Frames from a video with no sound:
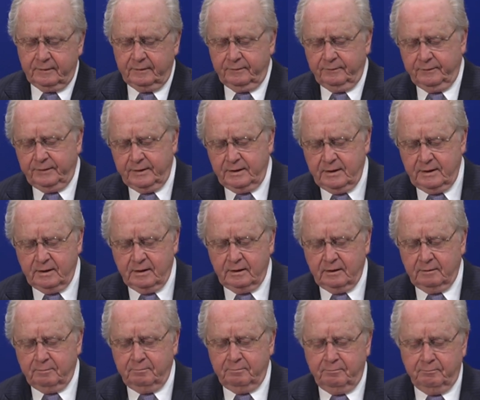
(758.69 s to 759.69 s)
the,
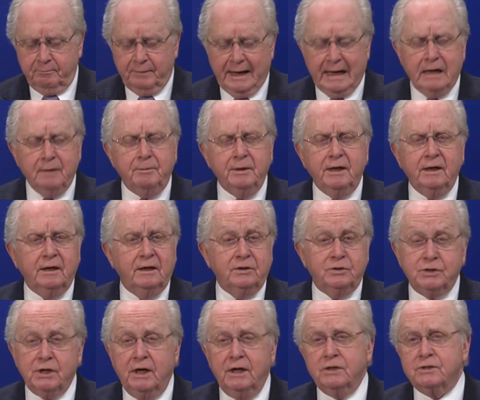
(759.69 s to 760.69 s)
the uh, baby
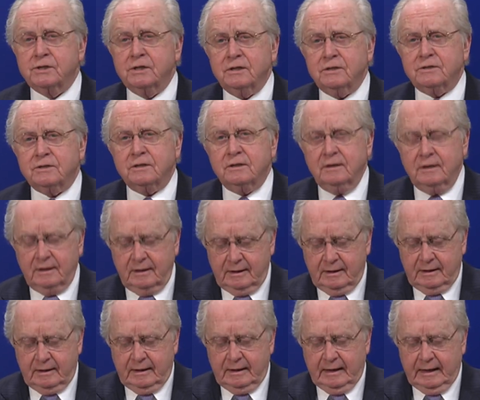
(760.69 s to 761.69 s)
Jesus.
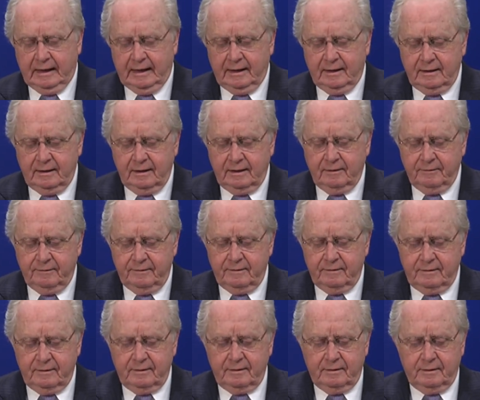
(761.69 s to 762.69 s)
And uh,
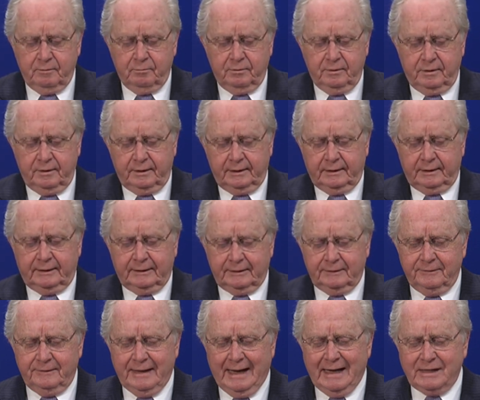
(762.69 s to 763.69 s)
uh,
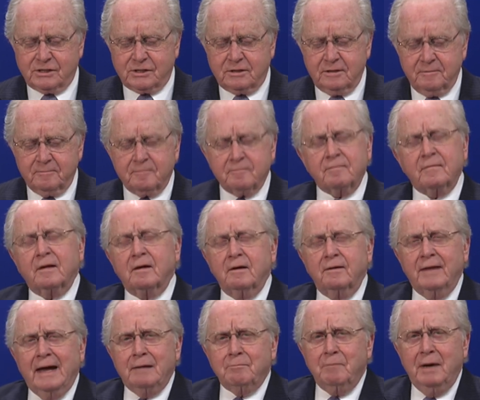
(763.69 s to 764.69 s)
that's,
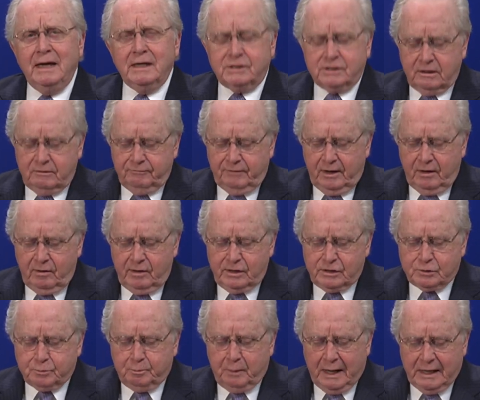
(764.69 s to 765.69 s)
that makes it very
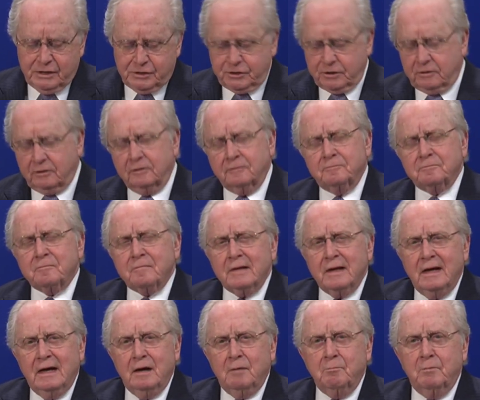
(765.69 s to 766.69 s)
special.
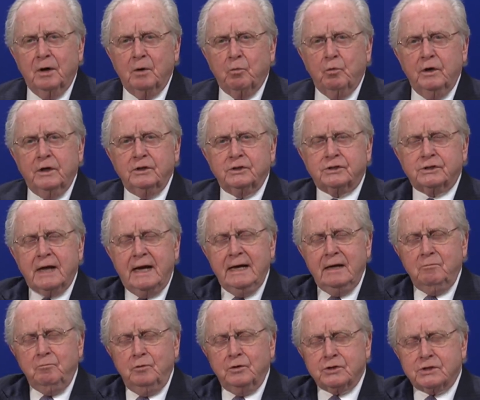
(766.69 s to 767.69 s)
But when
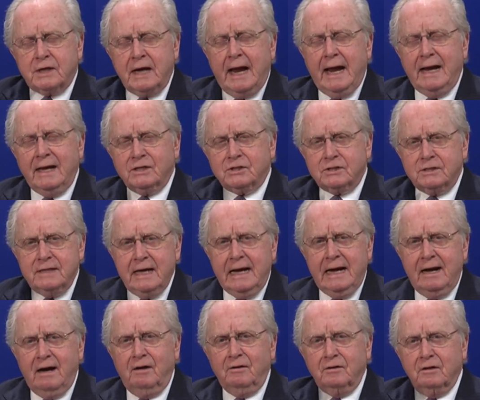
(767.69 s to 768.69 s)
Satan was cast
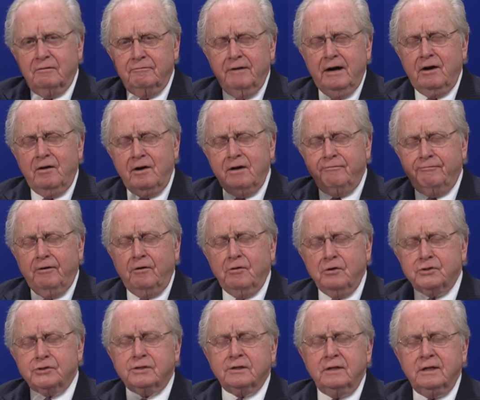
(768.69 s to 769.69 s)
down, the very
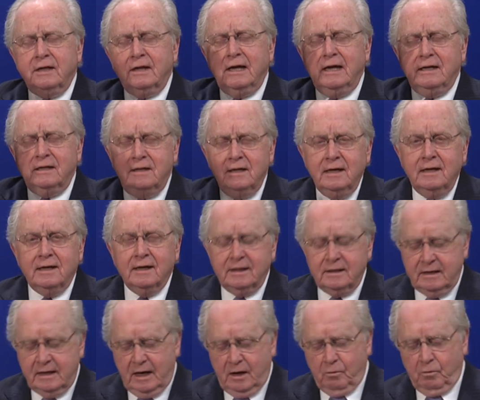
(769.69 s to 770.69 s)
first thing he
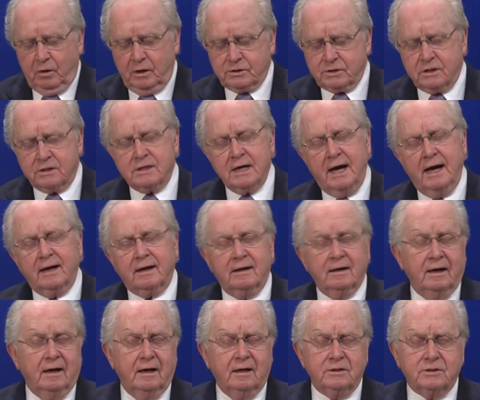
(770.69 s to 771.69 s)
did was attack
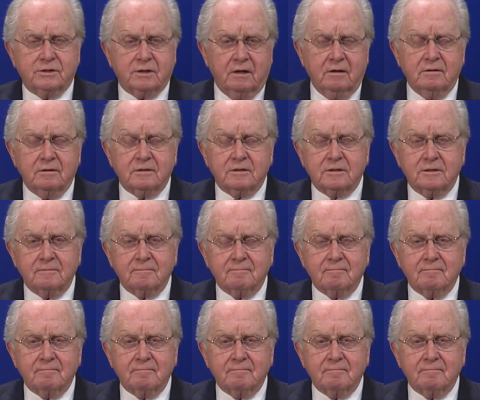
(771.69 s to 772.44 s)
God's church,